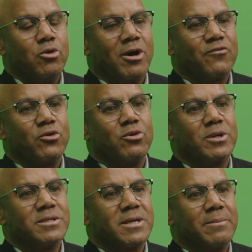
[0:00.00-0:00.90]
You have to know
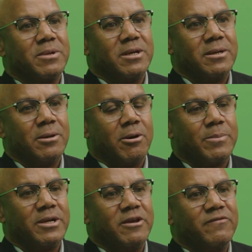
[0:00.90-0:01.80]
what is happening in the
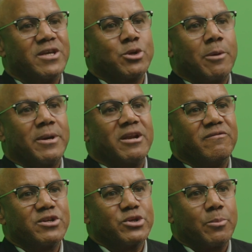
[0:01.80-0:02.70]
upper, if there's upper
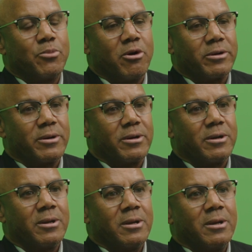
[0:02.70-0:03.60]
level support
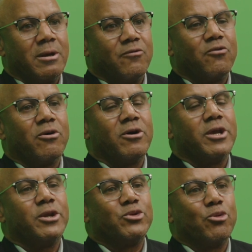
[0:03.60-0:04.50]
for
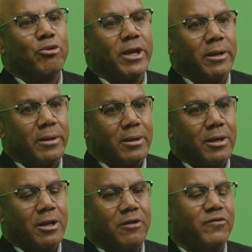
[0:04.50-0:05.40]
it to rain.
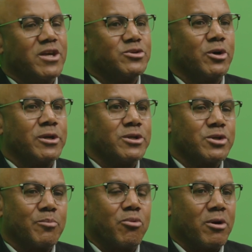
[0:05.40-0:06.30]
If there's not the
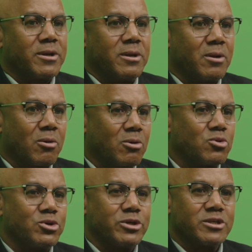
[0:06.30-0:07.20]
support, the cloud
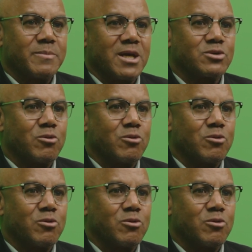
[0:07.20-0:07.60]
could just pass